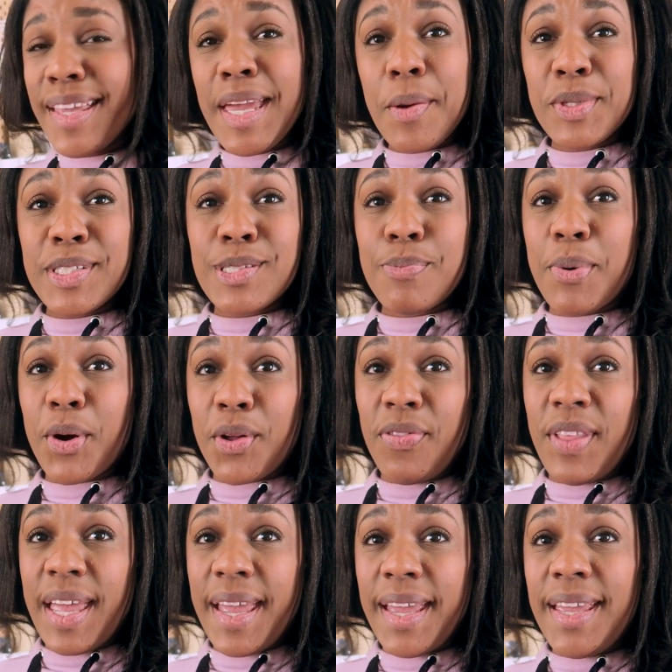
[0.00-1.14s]
Cameron's
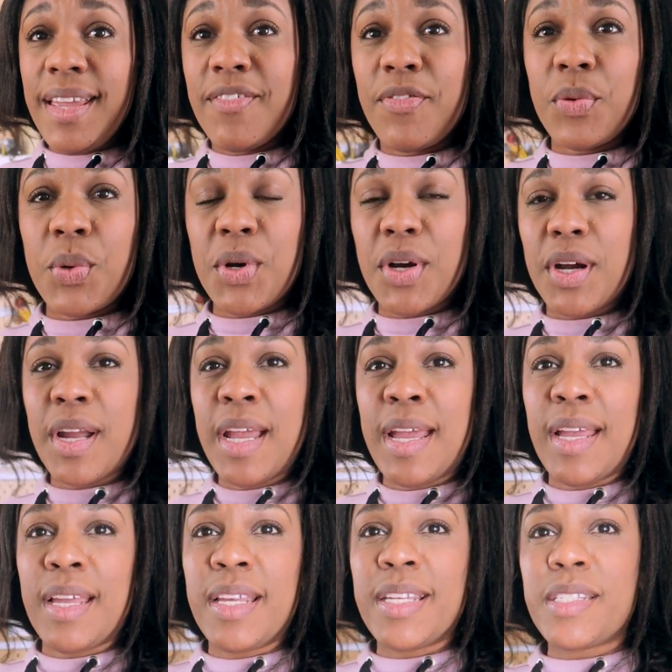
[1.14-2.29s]
birthday for
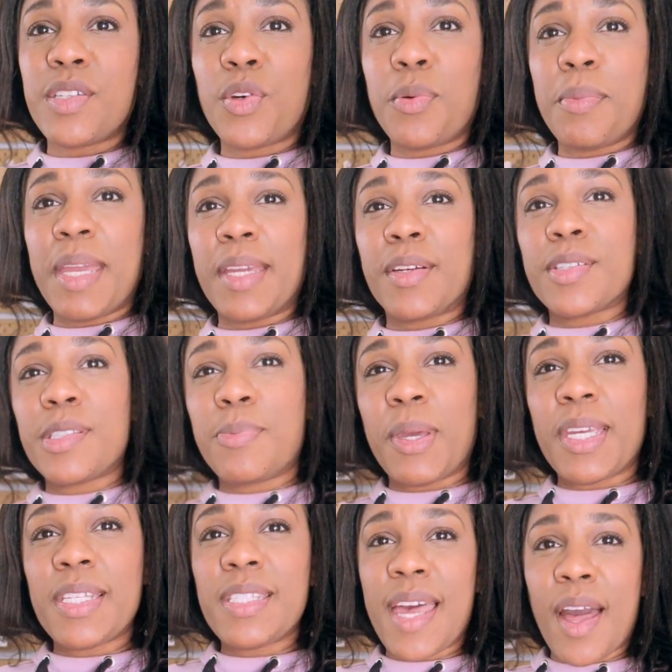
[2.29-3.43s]
his little maker
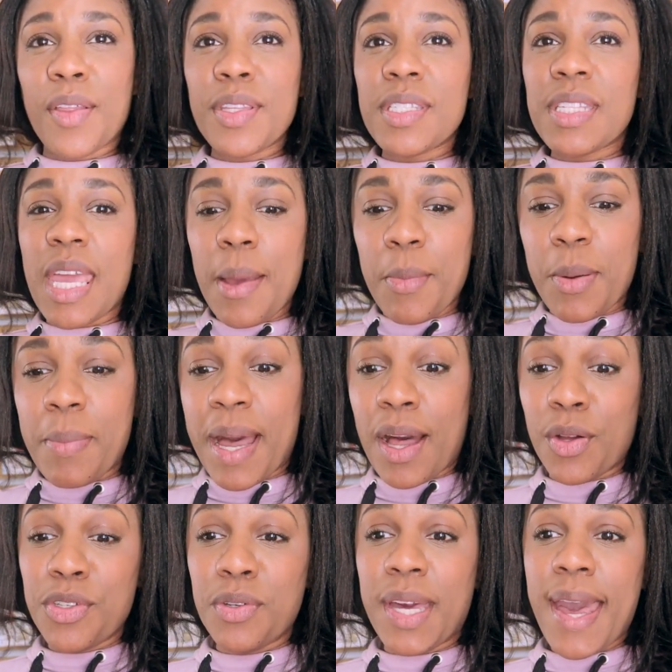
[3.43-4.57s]
space. How this came
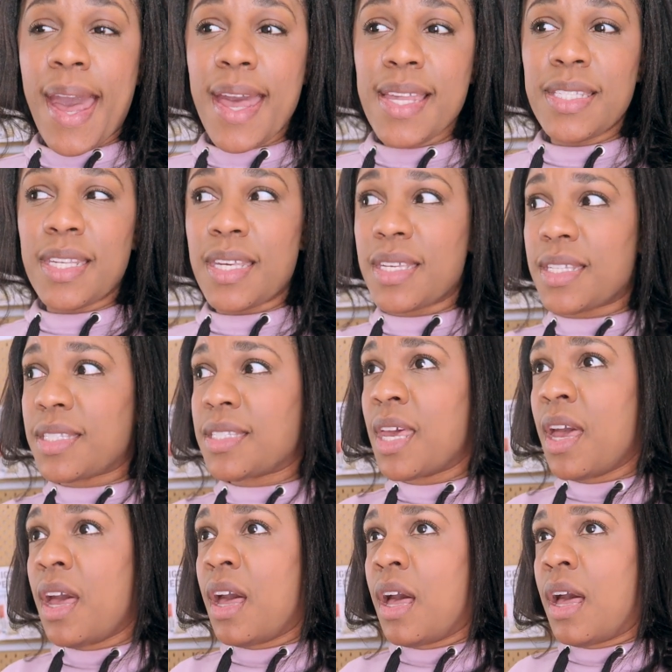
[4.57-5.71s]
about, you guys, is
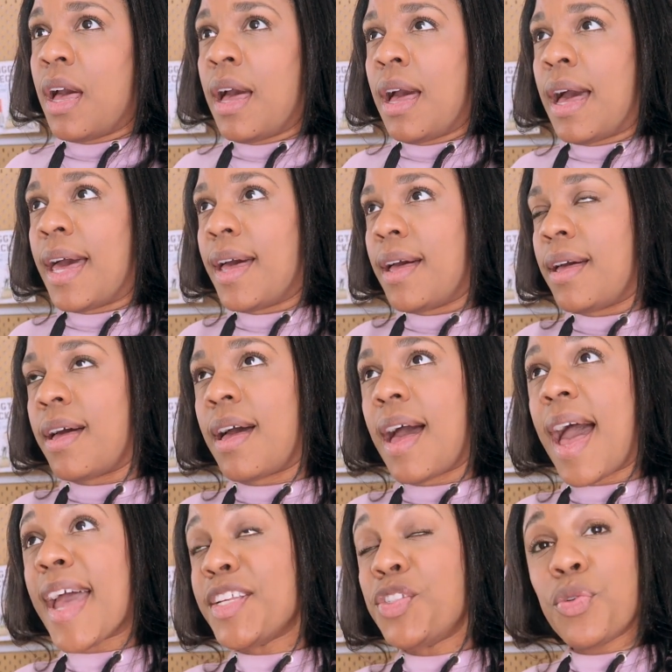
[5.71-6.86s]

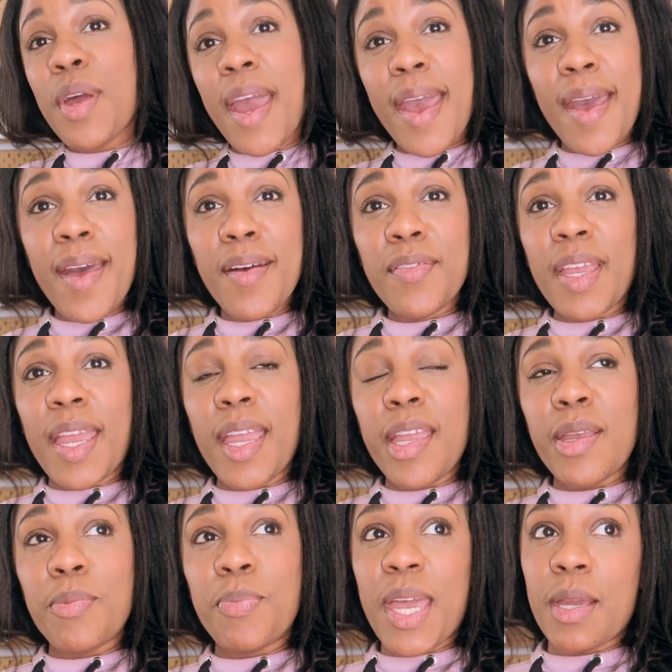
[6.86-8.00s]
I do have
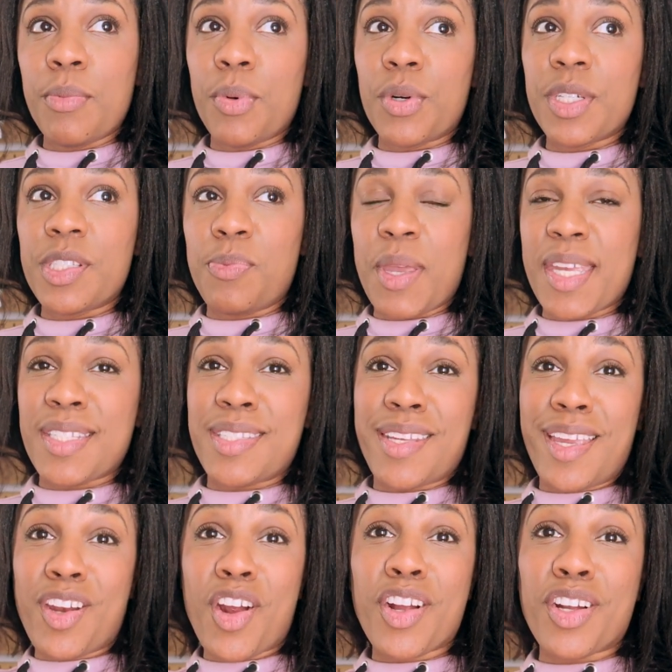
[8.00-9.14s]
a pegboard space
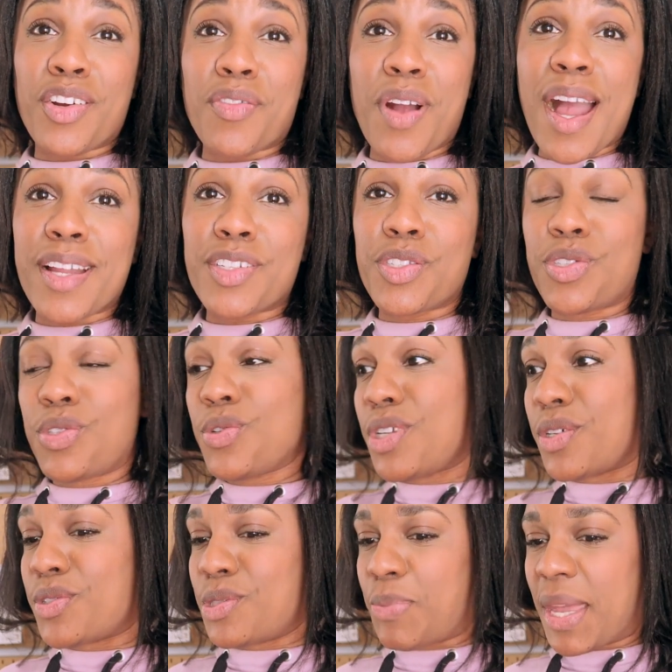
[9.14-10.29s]
in our garage
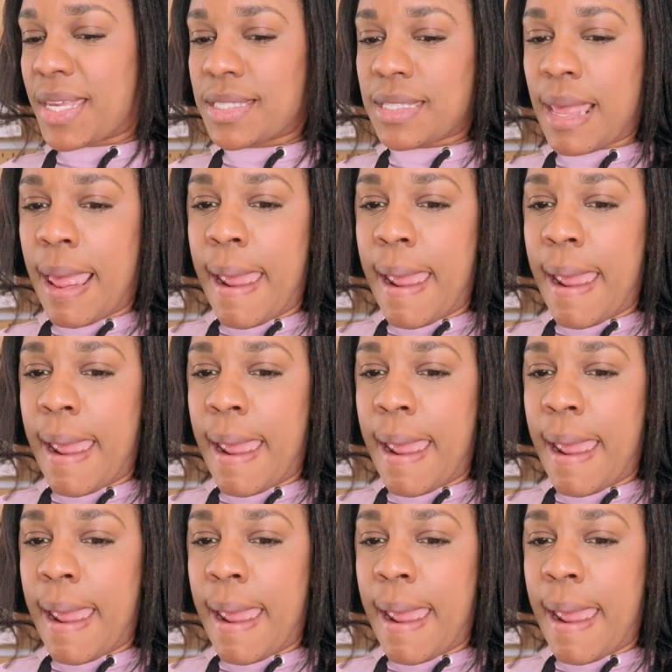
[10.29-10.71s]
studio space,